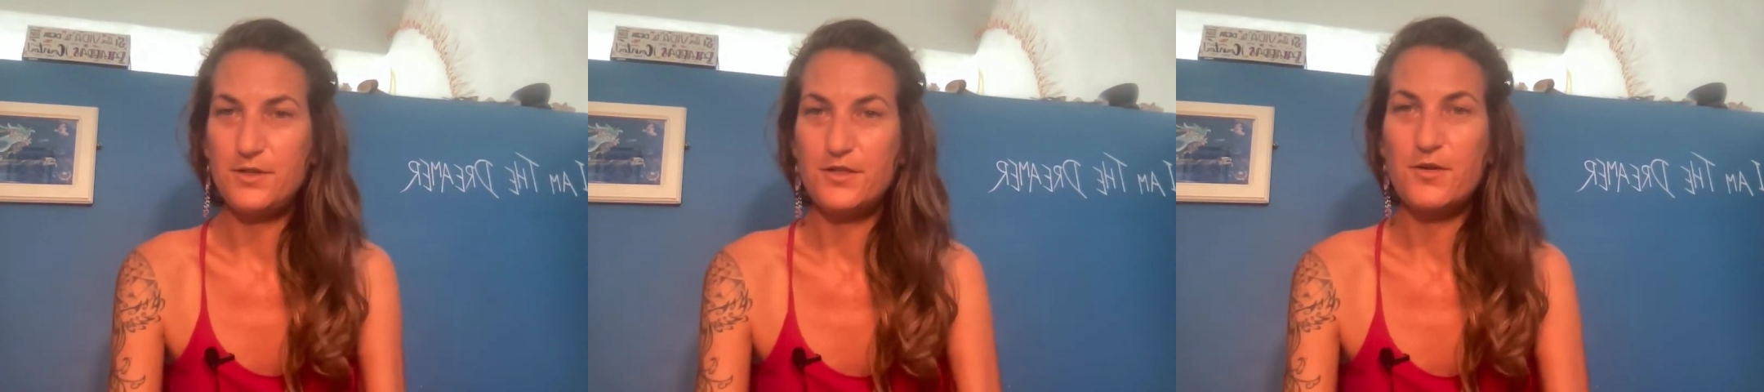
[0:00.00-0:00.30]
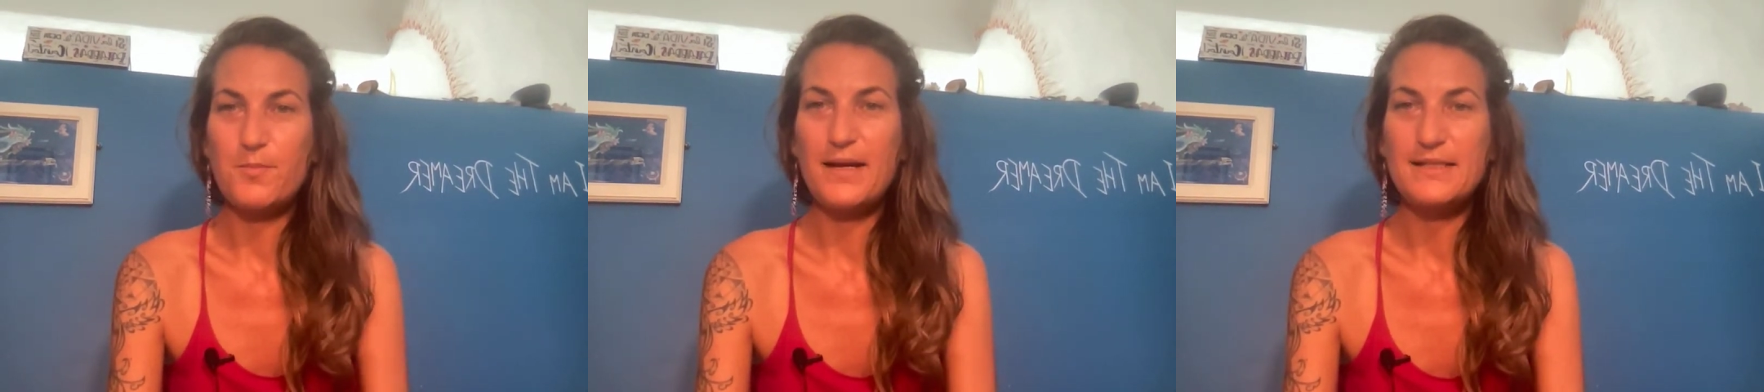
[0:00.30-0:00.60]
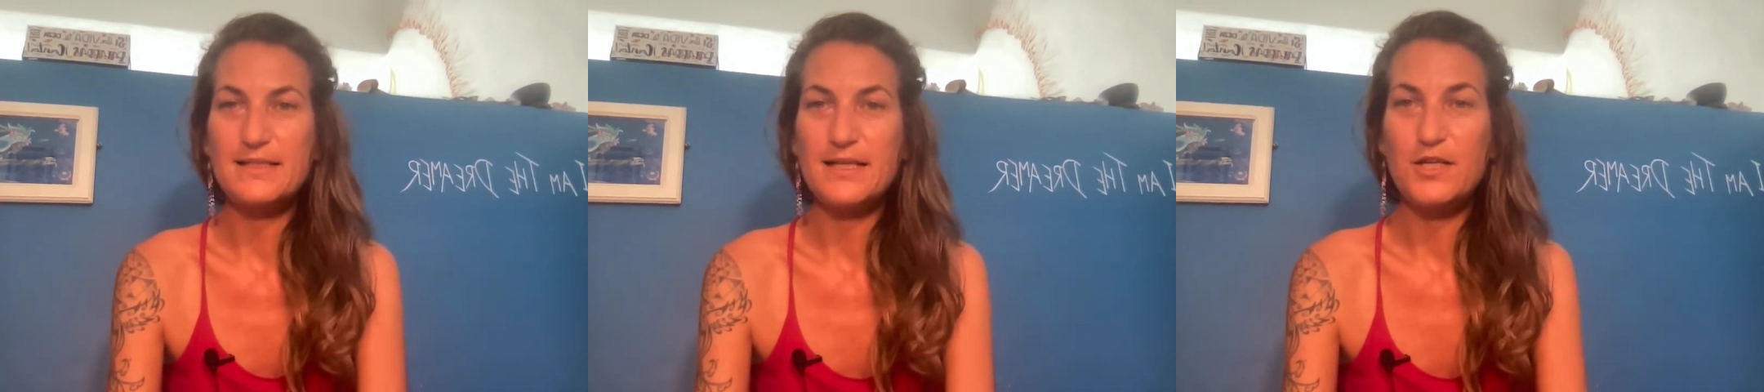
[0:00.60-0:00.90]
you know,
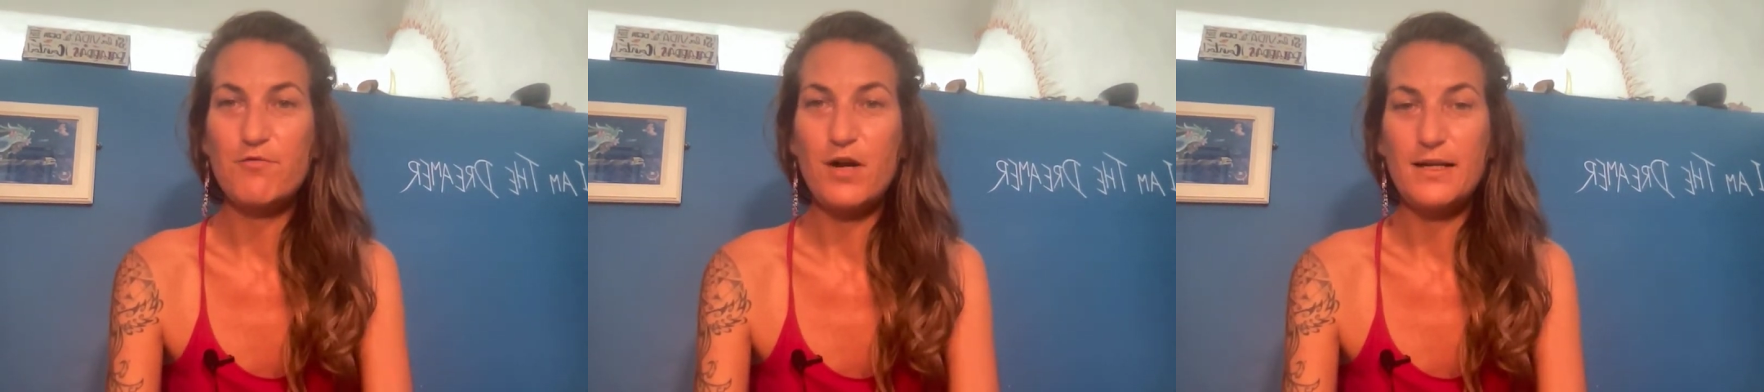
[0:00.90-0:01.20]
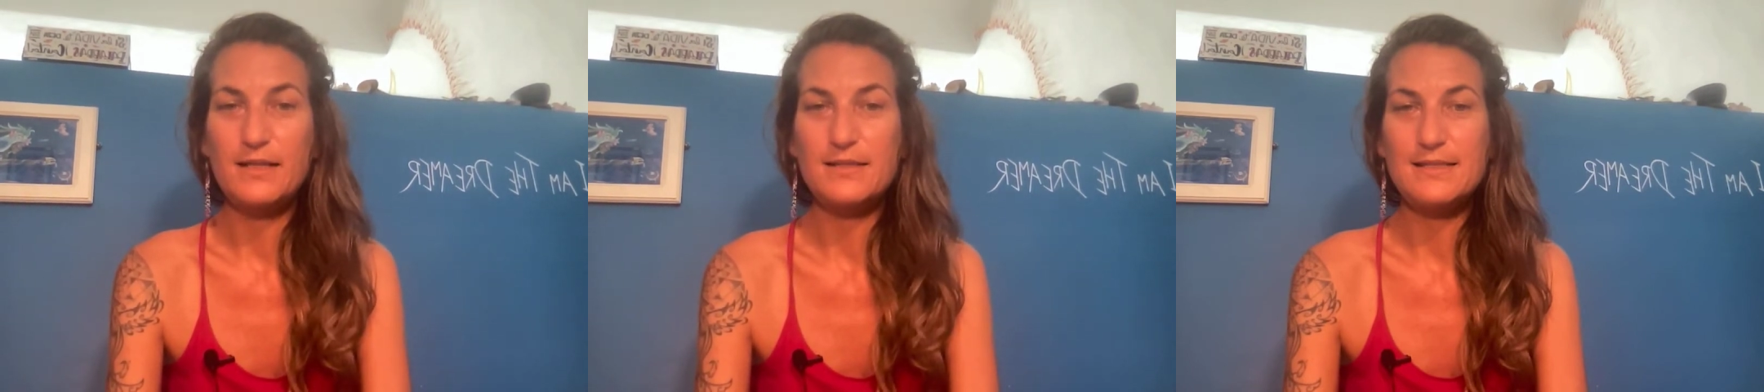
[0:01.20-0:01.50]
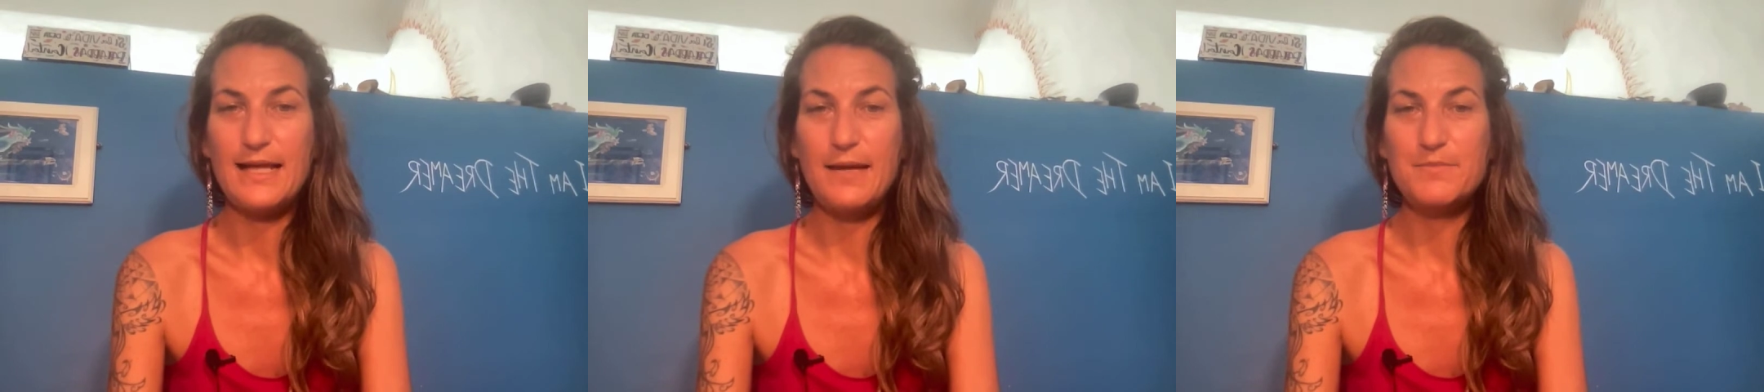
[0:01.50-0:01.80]
basically running the
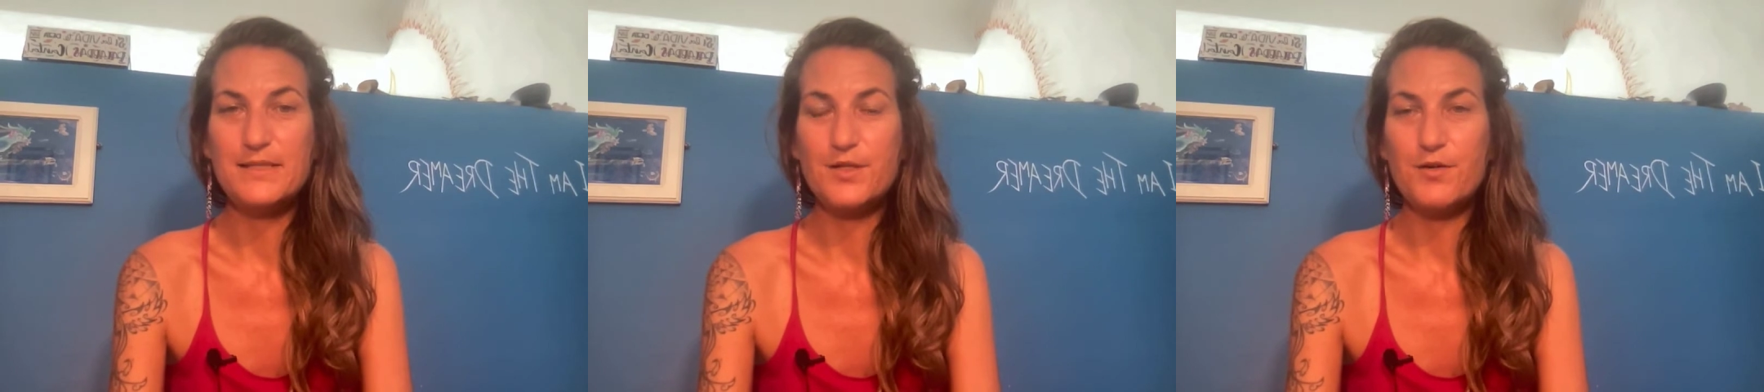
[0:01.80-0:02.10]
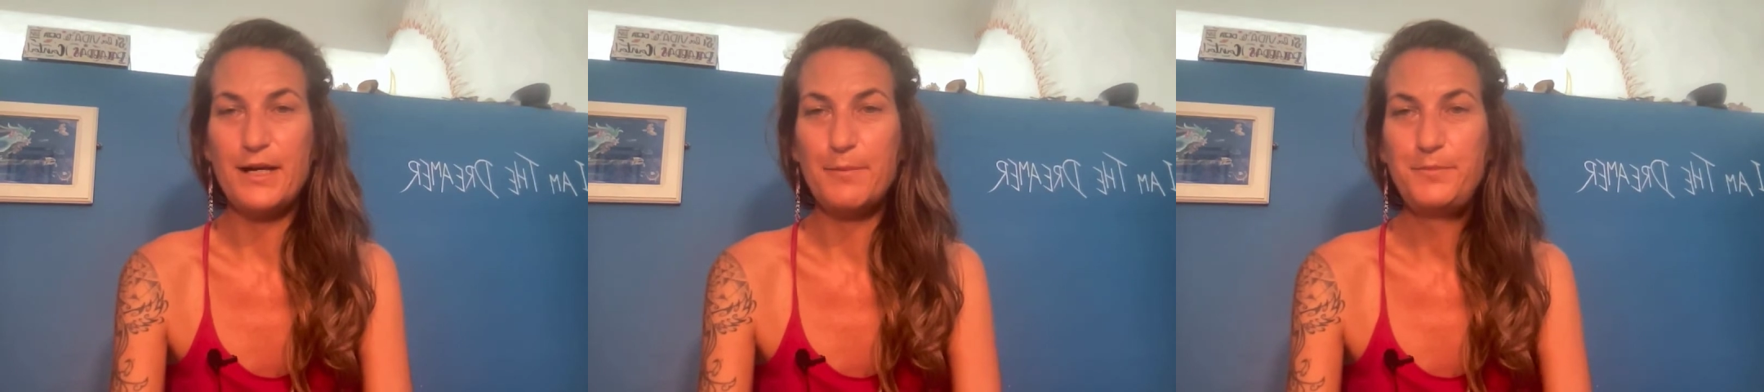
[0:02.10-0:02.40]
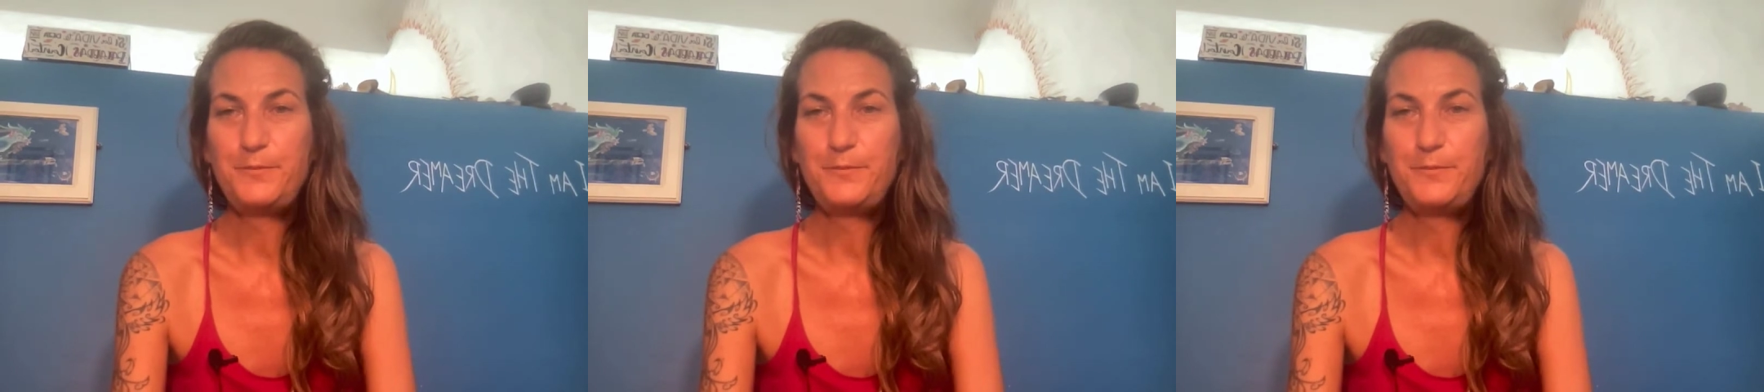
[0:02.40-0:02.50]
same script.